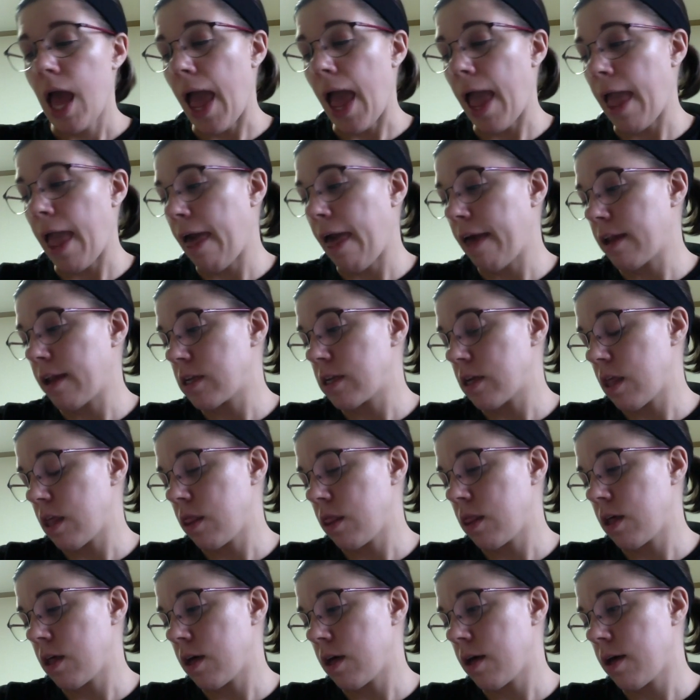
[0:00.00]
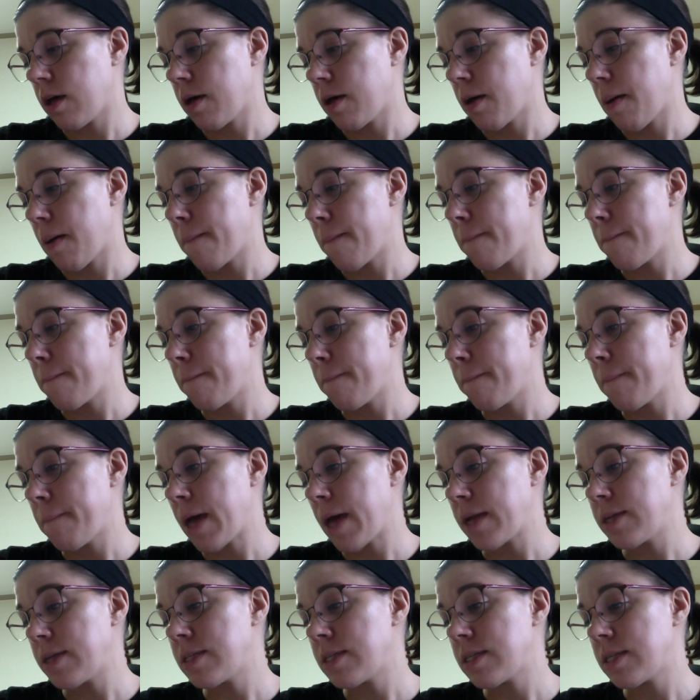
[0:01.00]
And the
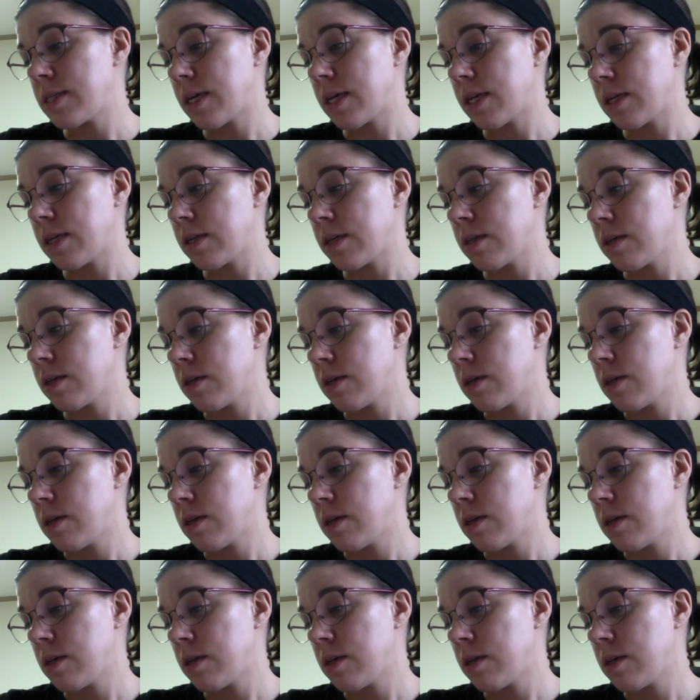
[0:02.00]
medicine,